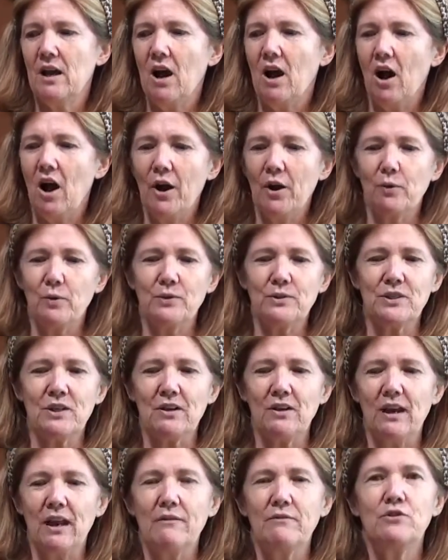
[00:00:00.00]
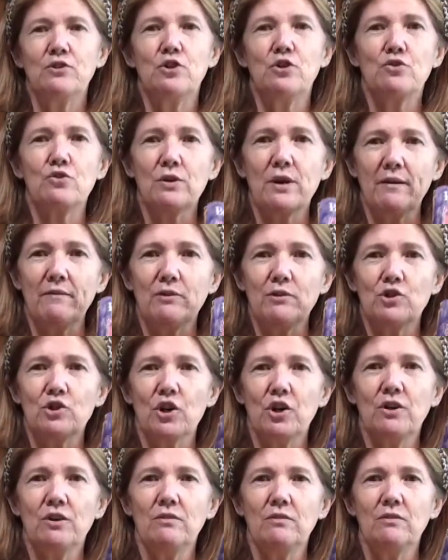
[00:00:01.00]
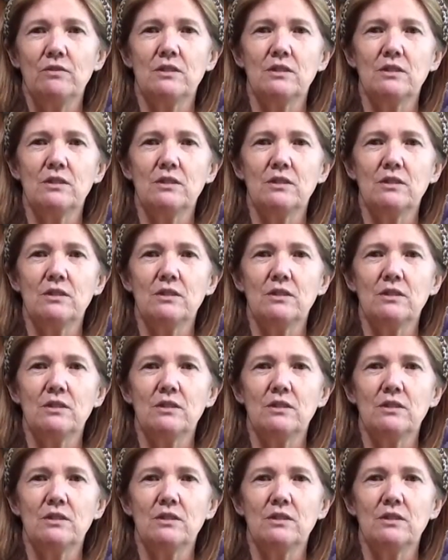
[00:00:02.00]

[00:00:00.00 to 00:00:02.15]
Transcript: I also love to travel journal,